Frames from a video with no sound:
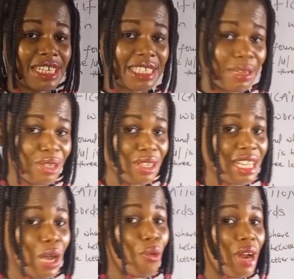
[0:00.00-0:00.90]
the exceptions
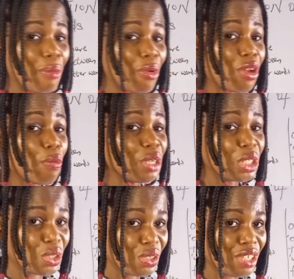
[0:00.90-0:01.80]
are what I'm going to be
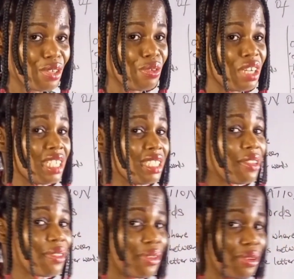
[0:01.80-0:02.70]
showing you in
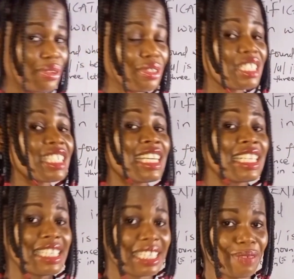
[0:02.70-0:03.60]
the third
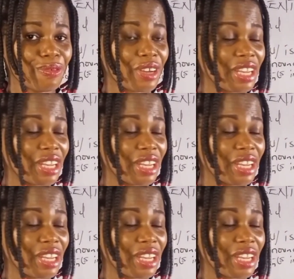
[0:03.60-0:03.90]
tip.